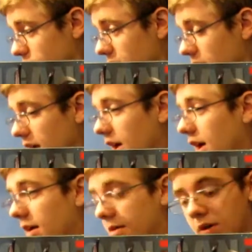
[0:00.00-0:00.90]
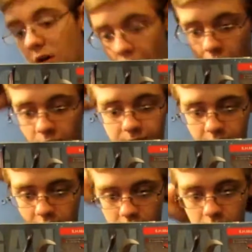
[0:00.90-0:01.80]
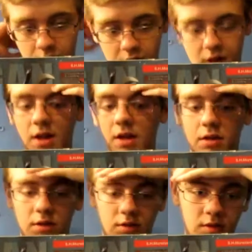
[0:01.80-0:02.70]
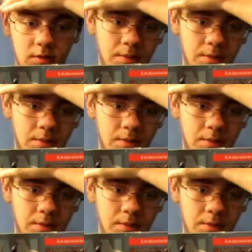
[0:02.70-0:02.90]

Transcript: my haul video, is